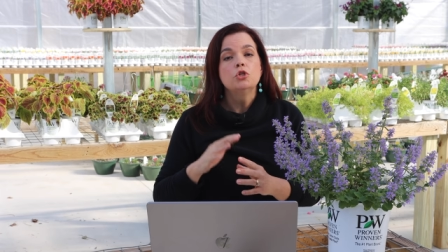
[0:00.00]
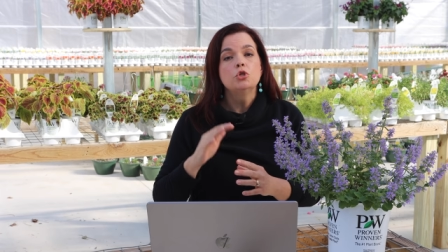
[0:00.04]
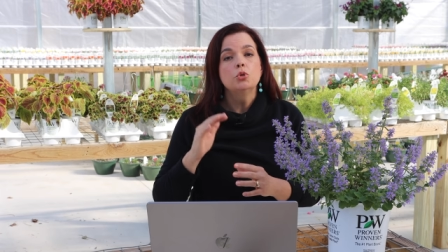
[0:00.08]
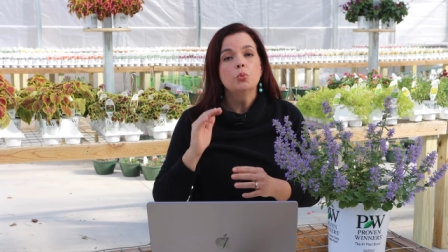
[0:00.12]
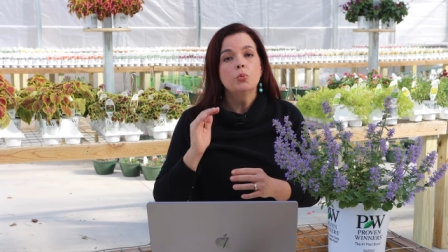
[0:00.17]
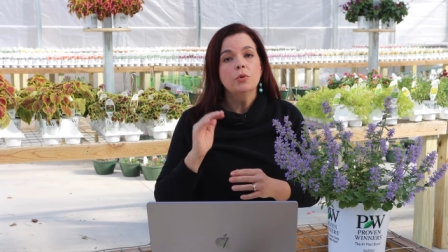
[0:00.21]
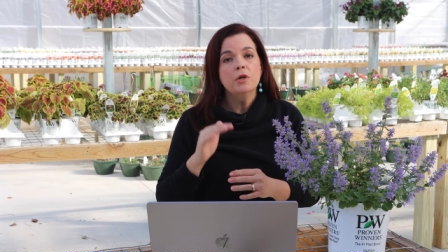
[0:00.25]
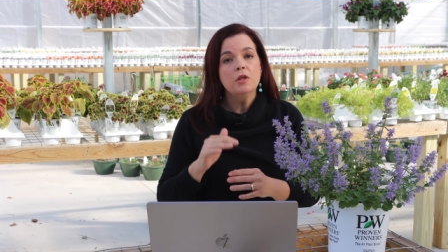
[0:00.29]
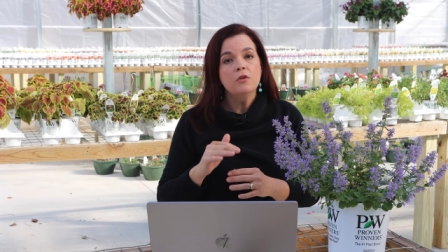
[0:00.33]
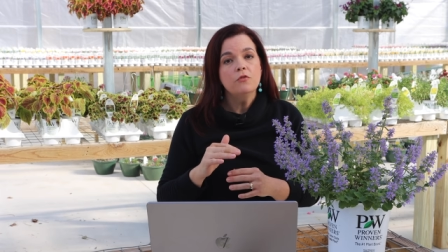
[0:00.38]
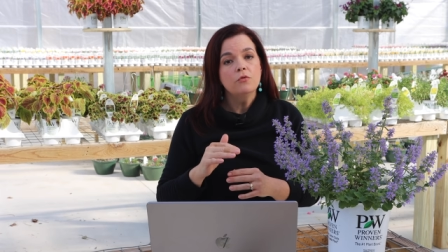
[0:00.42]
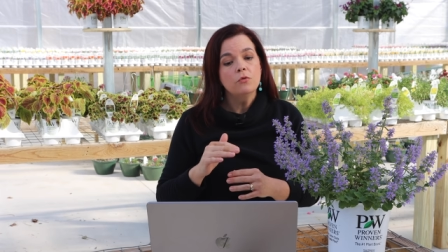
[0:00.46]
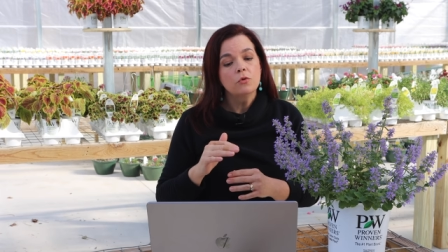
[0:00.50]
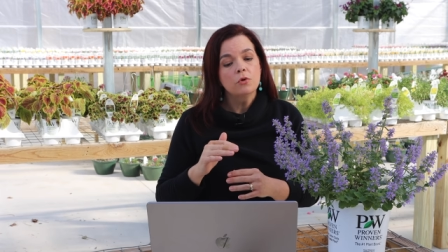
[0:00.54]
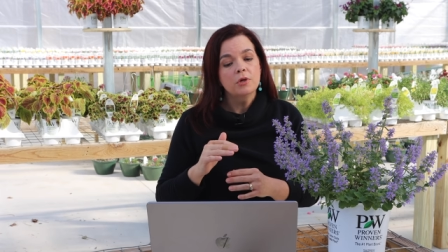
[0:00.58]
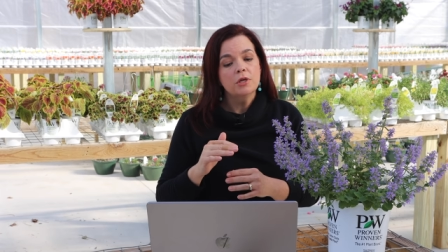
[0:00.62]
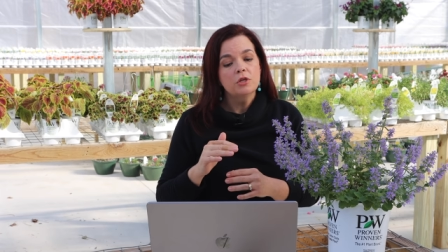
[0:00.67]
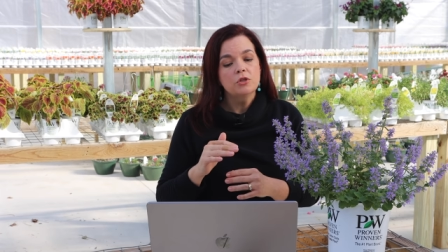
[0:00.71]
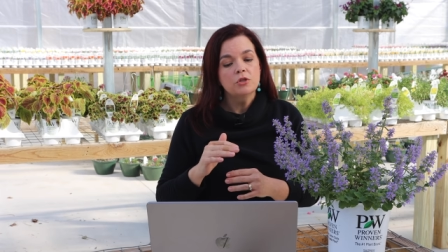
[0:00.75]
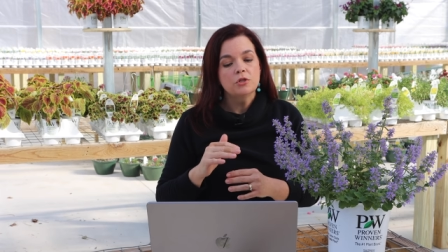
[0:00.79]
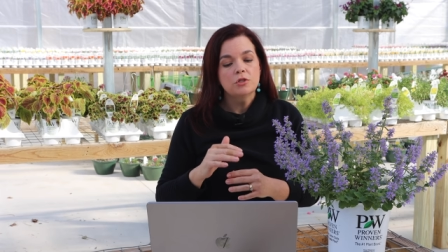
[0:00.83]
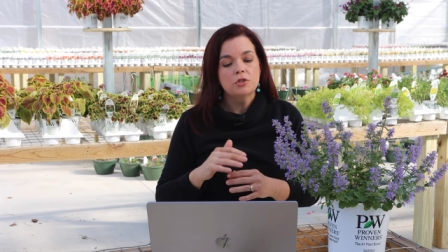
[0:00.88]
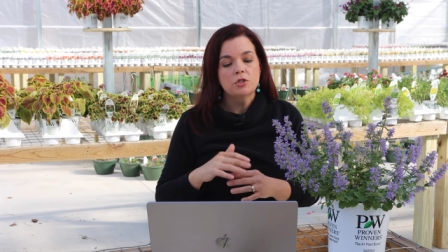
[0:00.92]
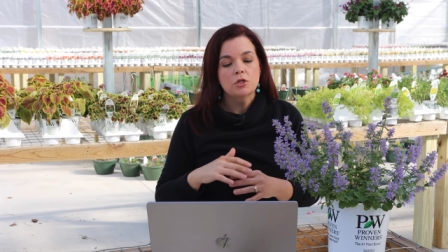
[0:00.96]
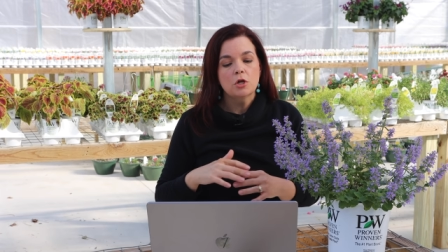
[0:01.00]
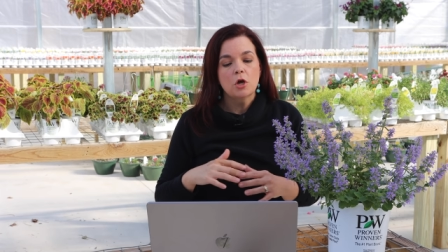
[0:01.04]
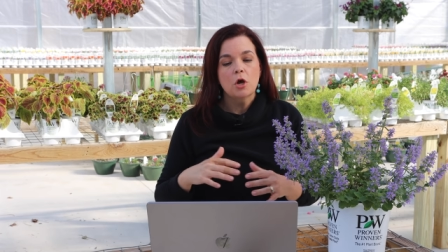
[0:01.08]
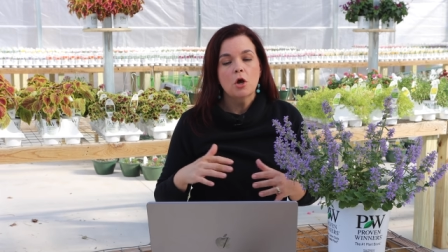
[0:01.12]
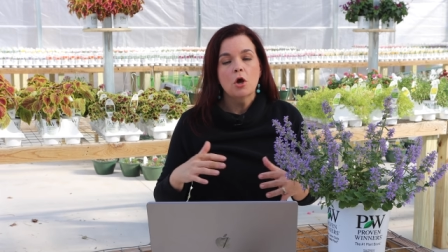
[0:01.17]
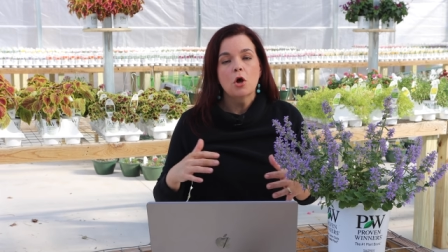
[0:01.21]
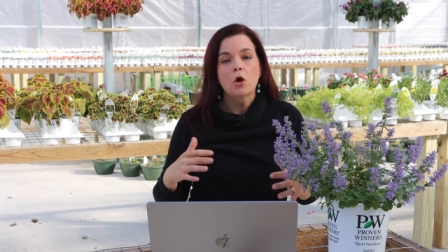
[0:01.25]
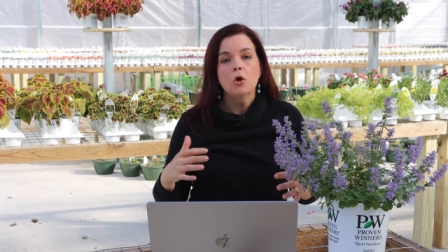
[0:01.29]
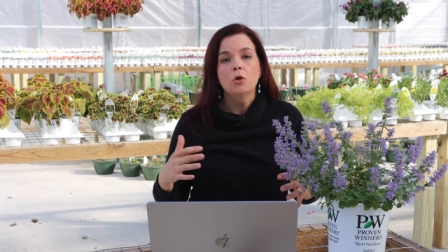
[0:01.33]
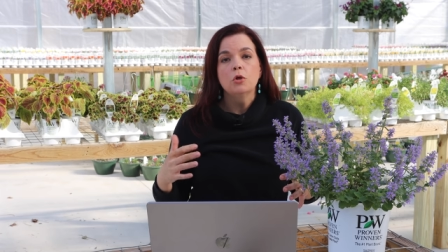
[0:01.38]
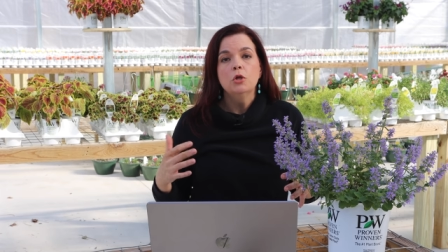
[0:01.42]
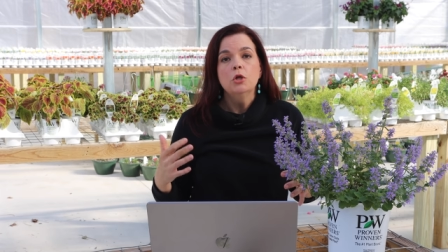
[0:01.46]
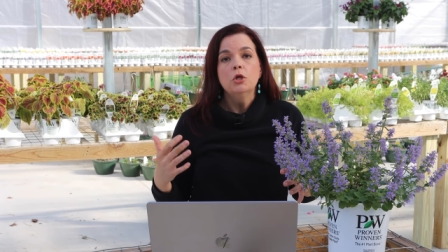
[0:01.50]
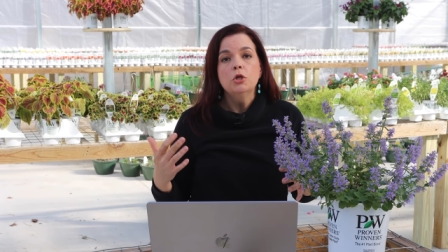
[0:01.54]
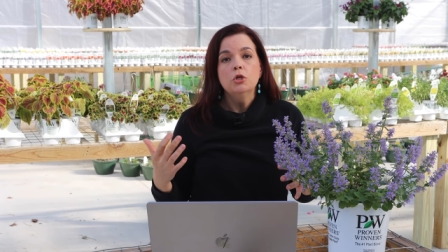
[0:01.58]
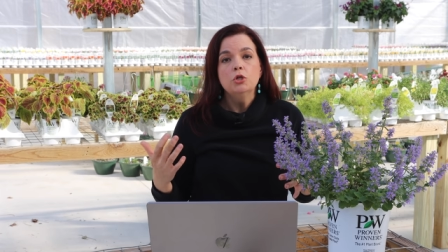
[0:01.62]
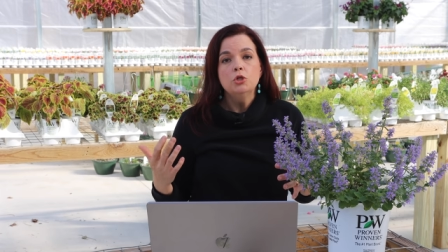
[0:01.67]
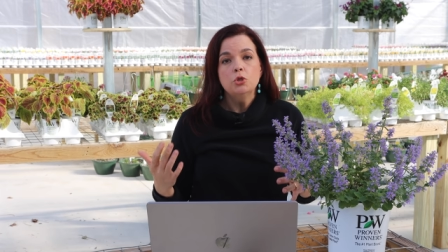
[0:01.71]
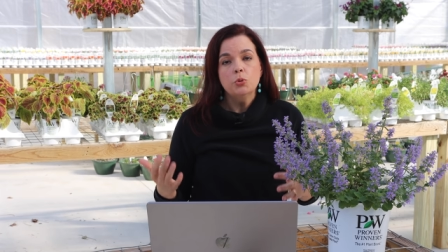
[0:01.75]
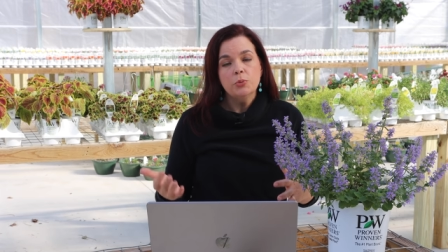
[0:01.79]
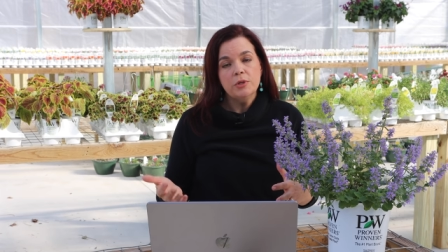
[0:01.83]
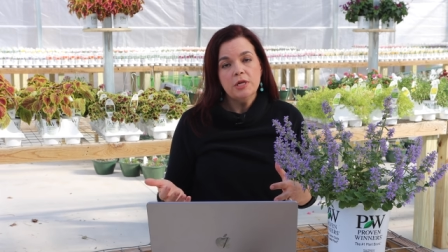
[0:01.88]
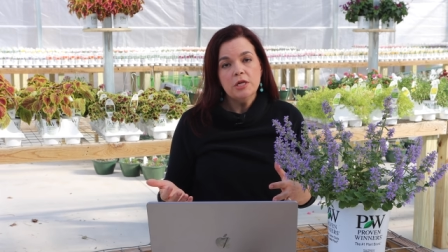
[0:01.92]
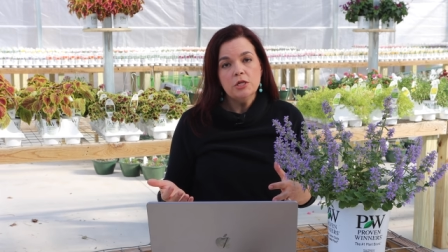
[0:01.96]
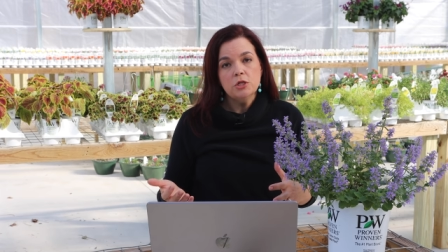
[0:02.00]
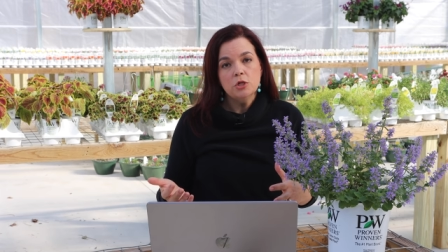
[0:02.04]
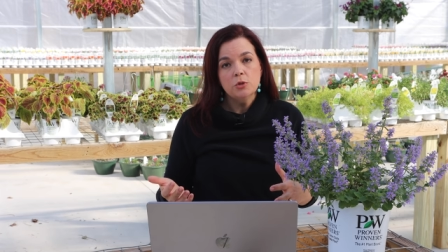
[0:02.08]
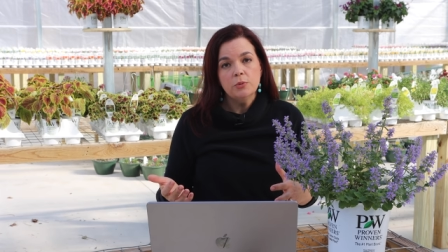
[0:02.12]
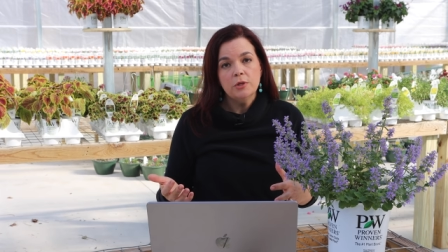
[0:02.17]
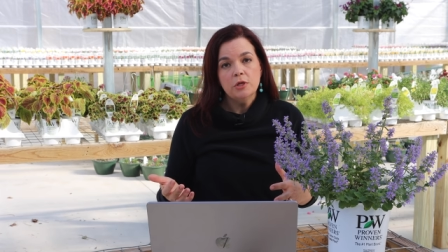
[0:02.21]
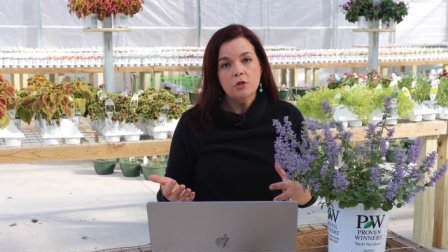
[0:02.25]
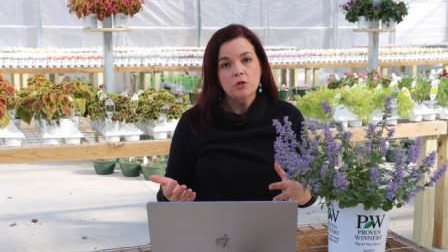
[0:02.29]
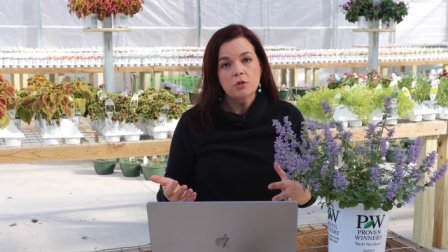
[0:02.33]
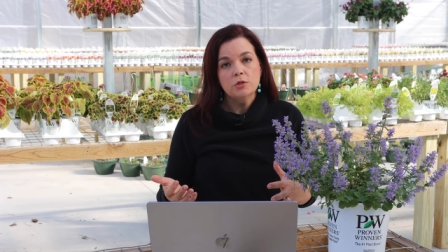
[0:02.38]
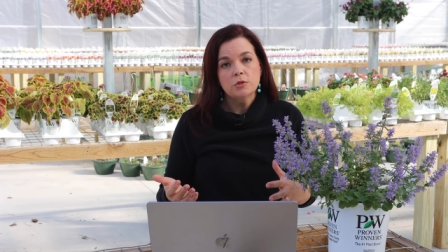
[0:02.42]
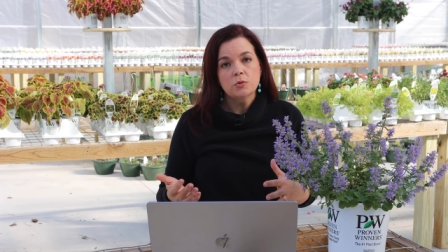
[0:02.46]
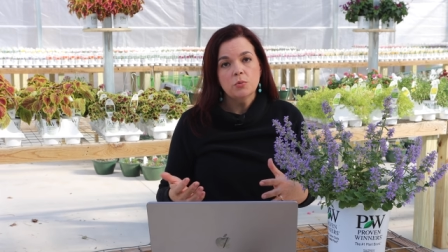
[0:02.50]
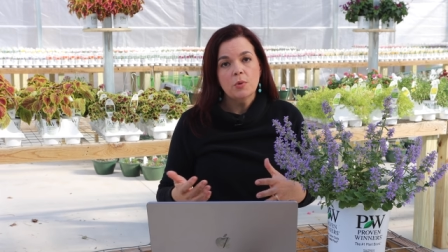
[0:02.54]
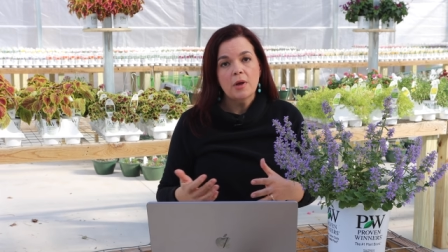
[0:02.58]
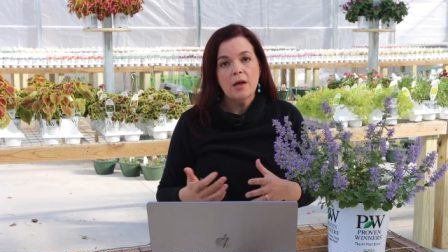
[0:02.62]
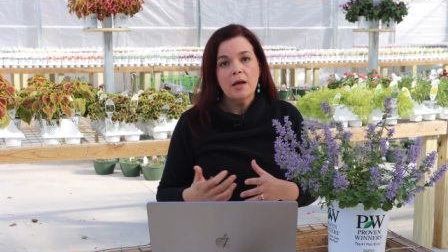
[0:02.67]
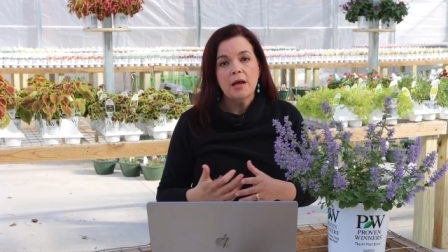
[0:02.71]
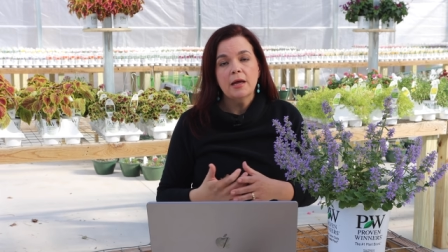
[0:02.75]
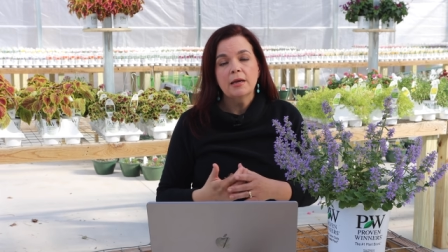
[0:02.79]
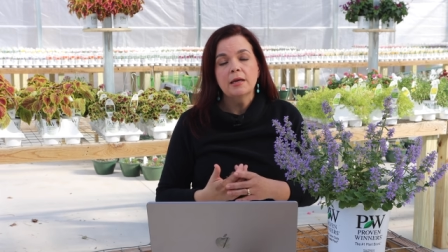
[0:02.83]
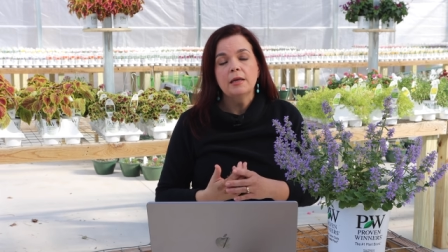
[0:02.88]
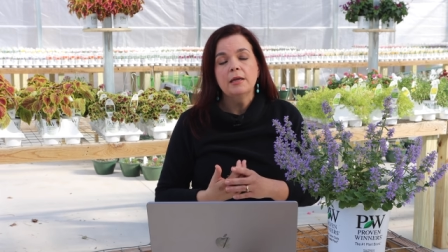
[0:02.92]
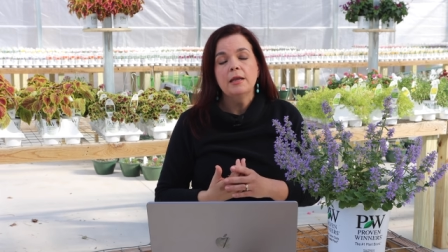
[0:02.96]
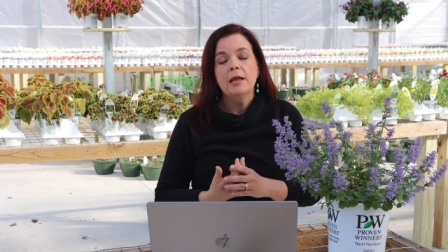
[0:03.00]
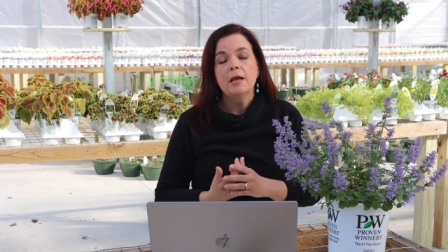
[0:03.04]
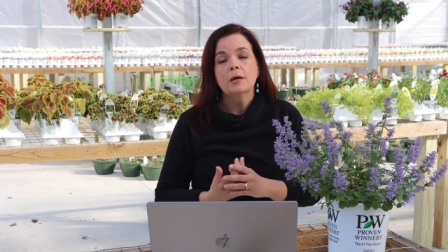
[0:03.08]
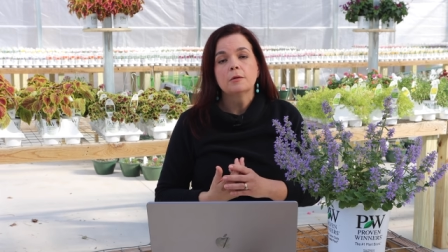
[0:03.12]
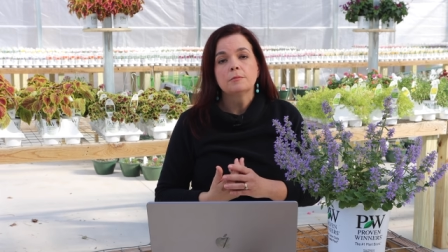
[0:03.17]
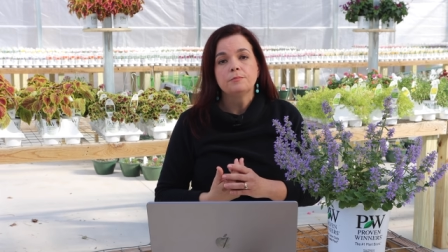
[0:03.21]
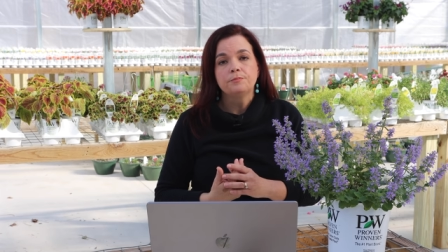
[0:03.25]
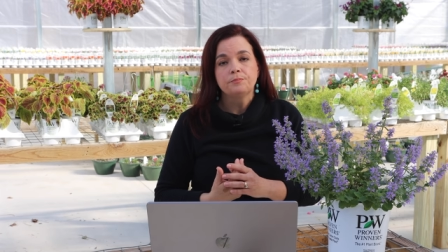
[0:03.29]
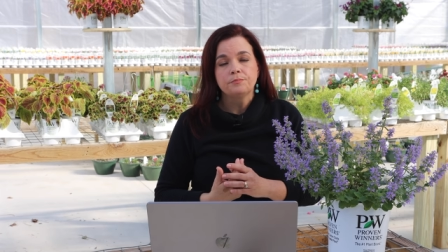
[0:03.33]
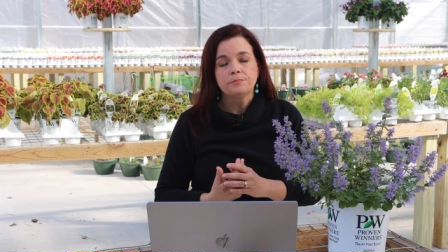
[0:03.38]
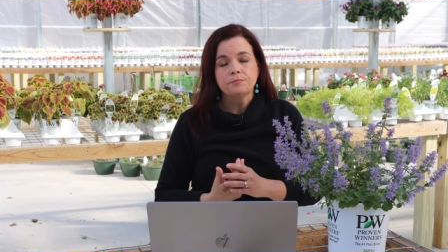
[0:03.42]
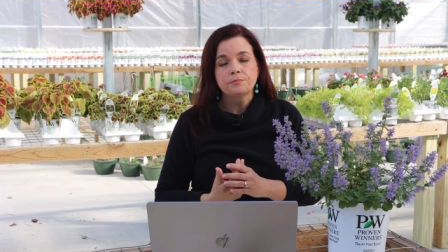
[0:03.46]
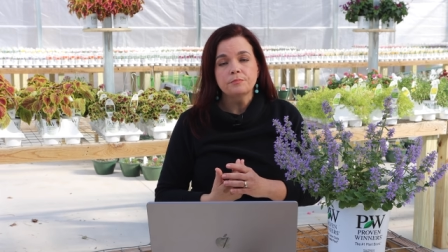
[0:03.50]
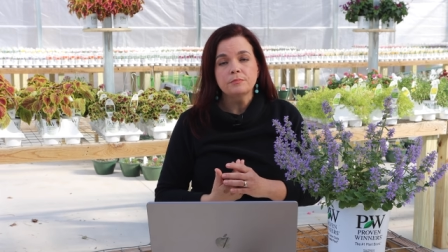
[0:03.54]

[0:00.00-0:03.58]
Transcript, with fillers: 24 inches tall, 22 inches wide. Now,